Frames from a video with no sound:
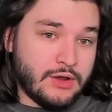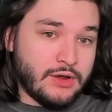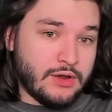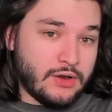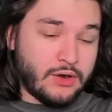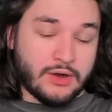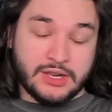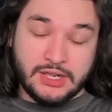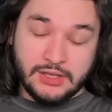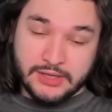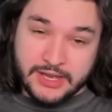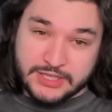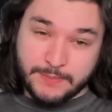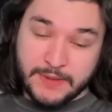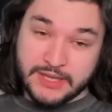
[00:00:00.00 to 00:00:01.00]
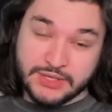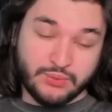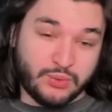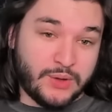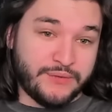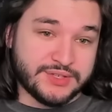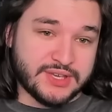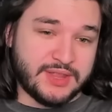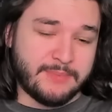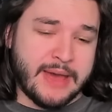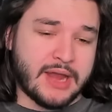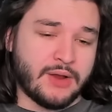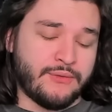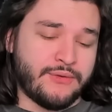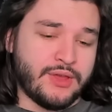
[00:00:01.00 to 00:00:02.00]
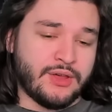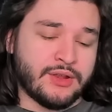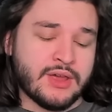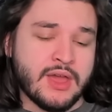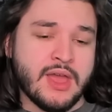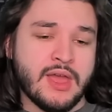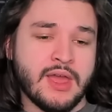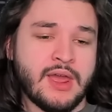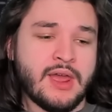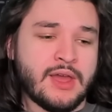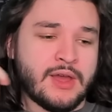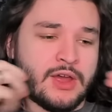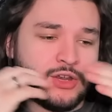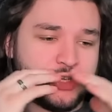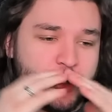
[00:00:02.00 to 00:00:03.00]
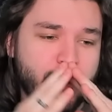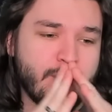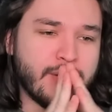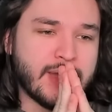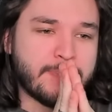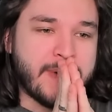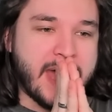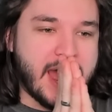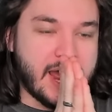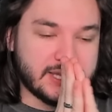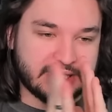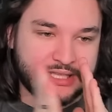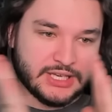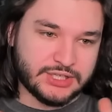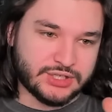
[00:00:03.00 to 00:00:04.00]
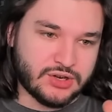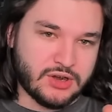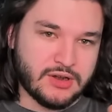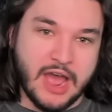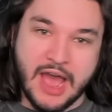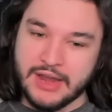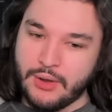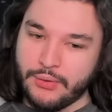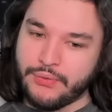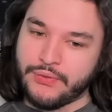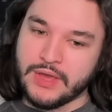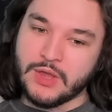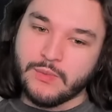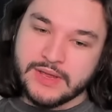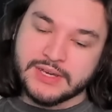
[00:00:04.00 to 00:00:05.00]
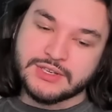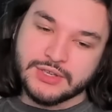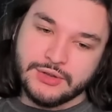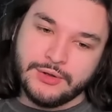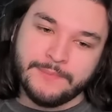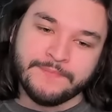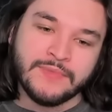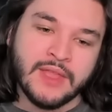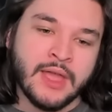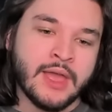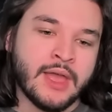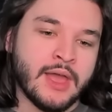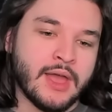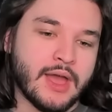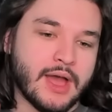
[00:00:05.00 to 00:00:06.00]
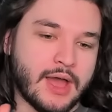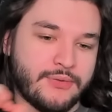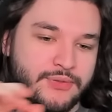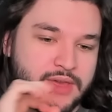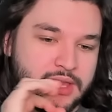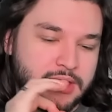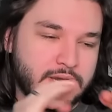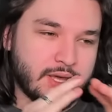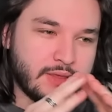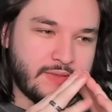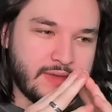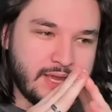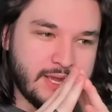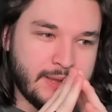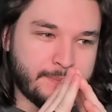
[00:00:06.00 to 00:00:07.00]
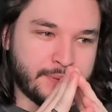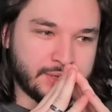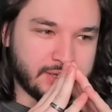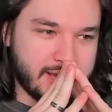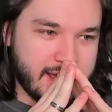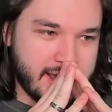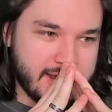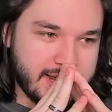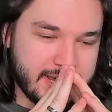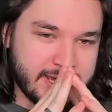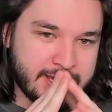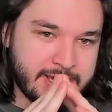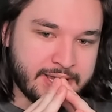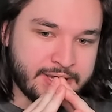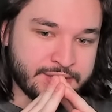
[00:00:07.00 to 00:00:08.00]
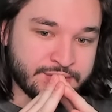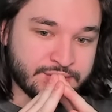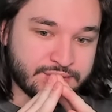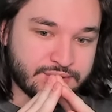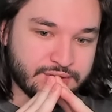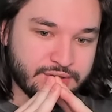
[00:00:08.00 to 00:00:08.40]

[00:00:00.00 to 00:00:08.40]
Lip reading: or heal us because Wolf is on the battlefield. Do we want to pass this turn? I don't think we do. I think the play is